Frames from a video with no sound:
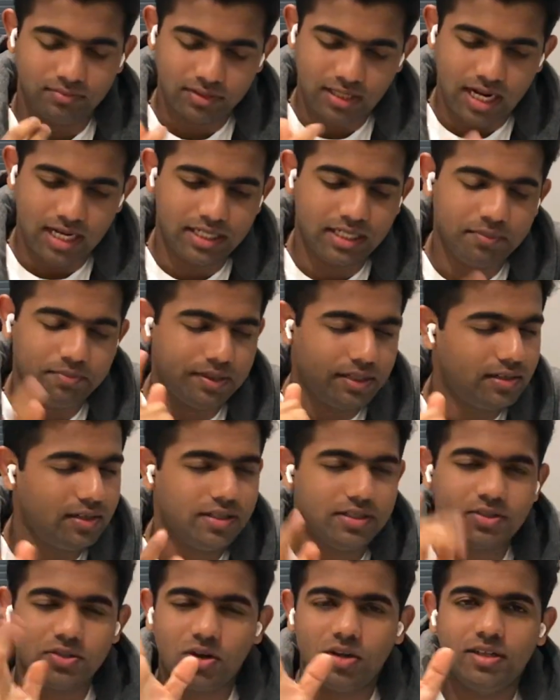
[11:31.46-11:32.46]
Ultimately,
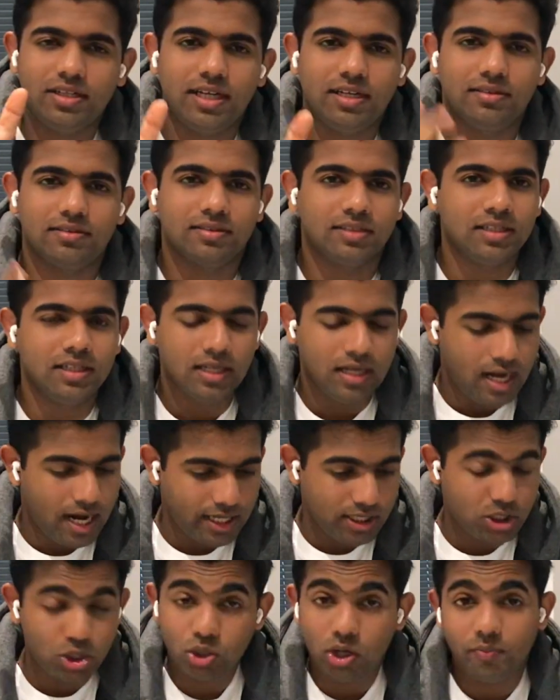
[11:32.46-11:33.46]
it's all done.
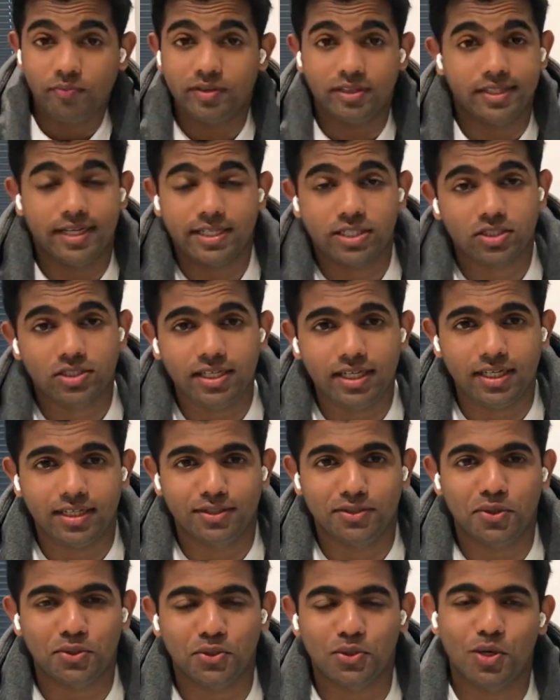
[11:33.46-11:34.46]
And stop with next day.
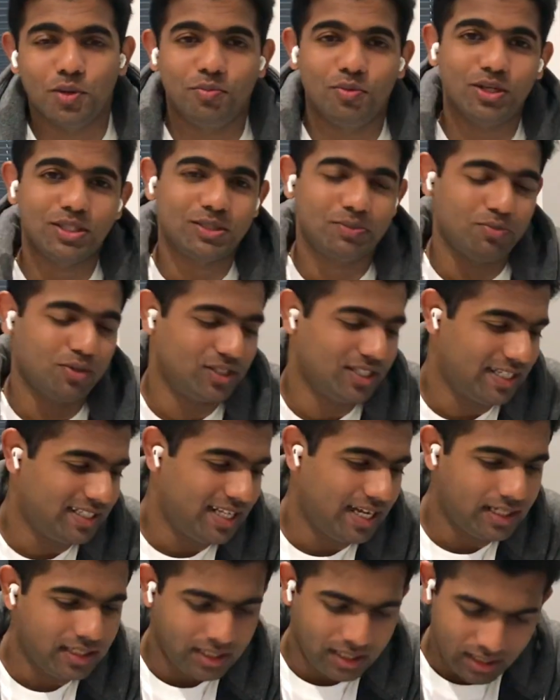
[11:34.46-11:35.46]
Don't go much more than
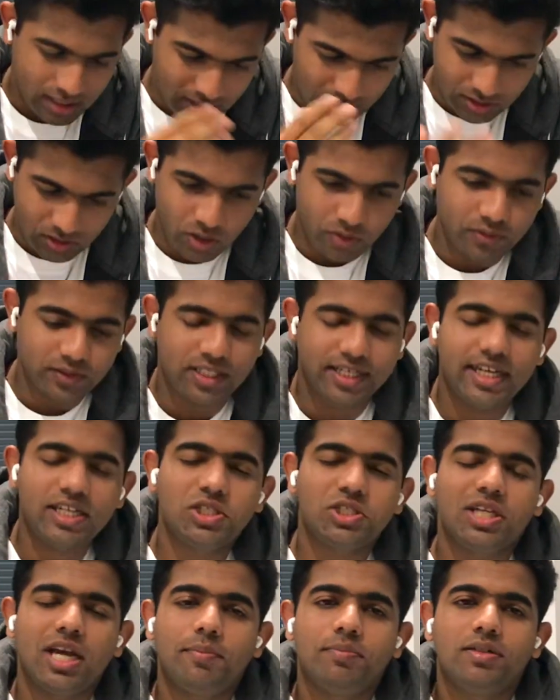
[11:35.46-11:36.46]
that. Go for the
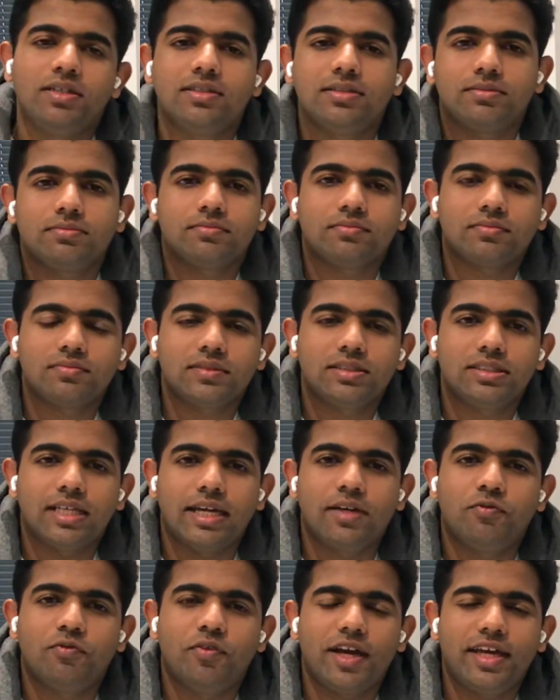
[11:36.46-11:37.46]
next chapters.
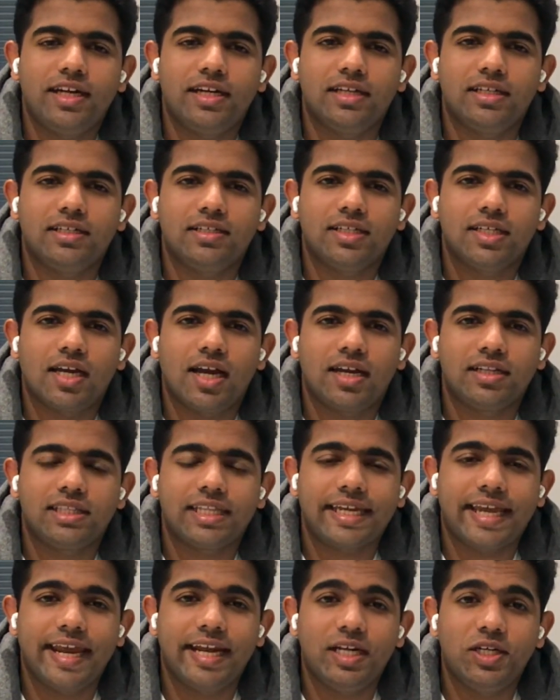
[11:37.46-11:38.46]
And finally, at
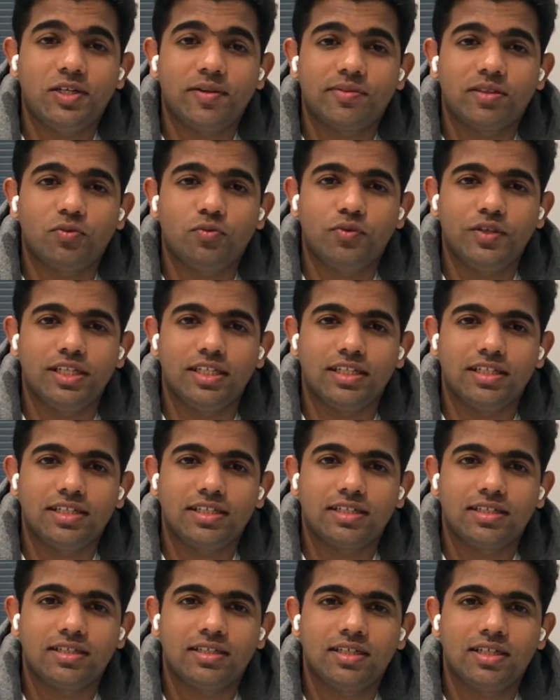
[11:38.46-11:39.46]
the end of the
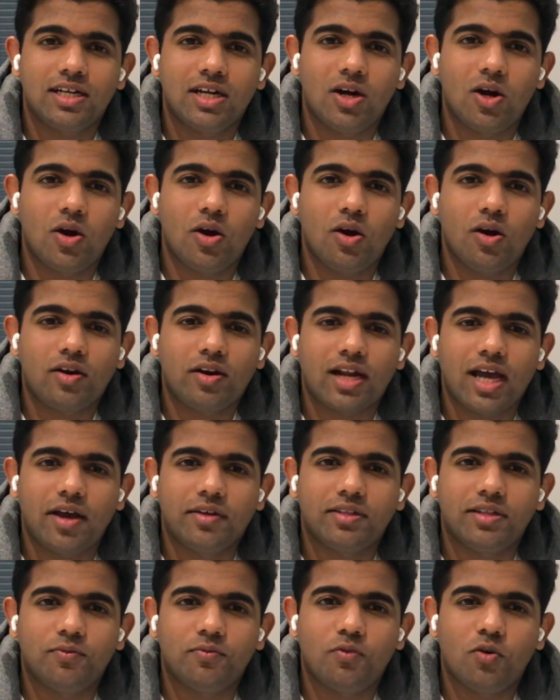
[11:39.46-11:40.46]
week, or
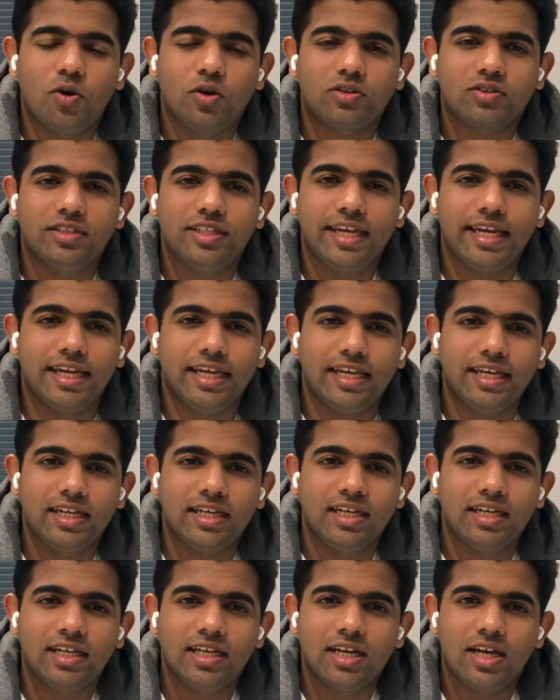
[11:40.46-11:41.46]
at the fourth day,
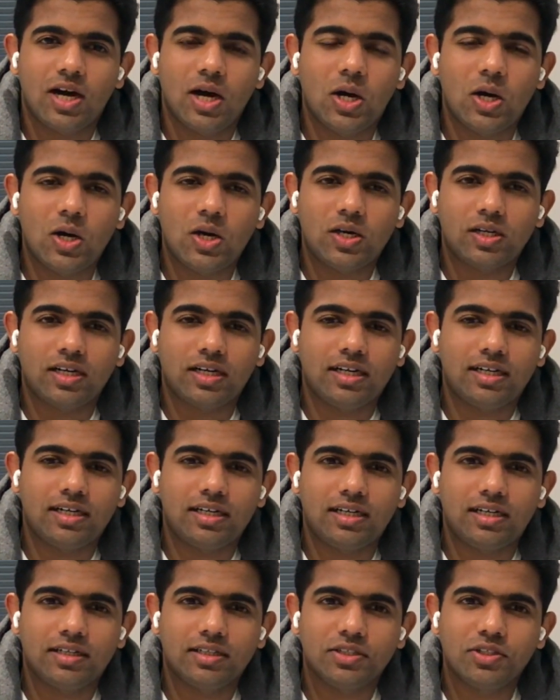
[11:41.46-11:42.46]

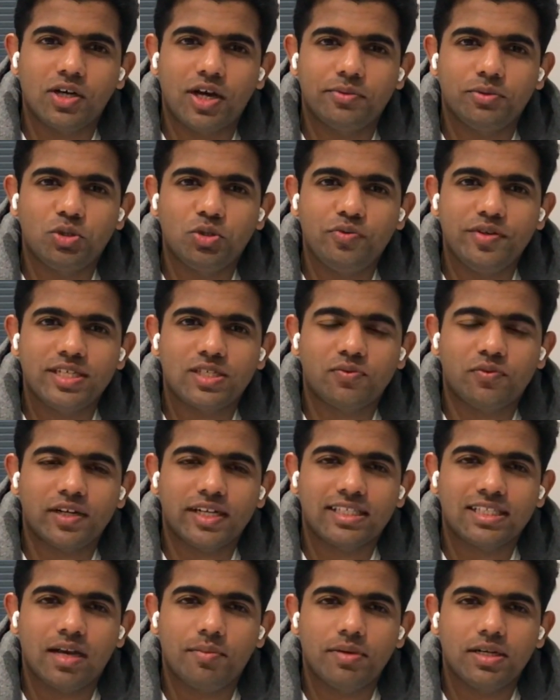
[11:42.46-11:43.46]
or you have 2 weeks for
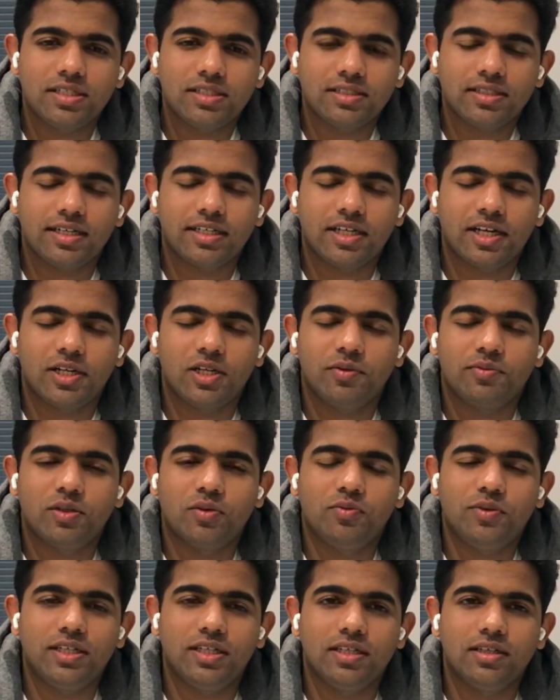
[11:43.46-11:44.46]
examination, at the end of the
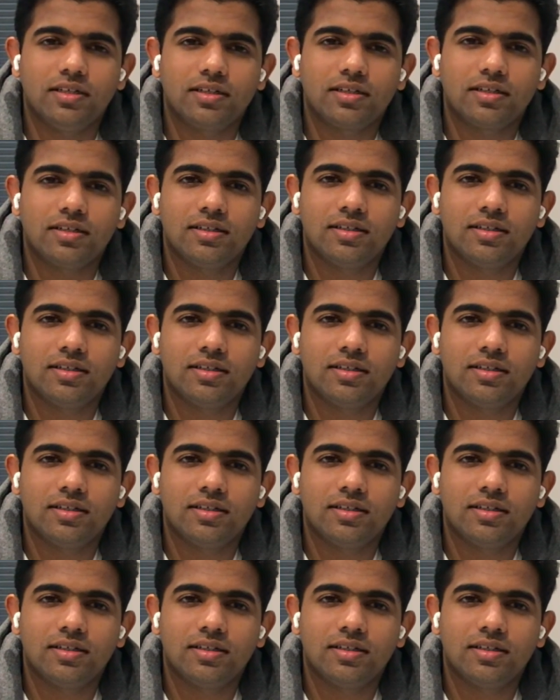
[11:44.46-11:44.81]
week,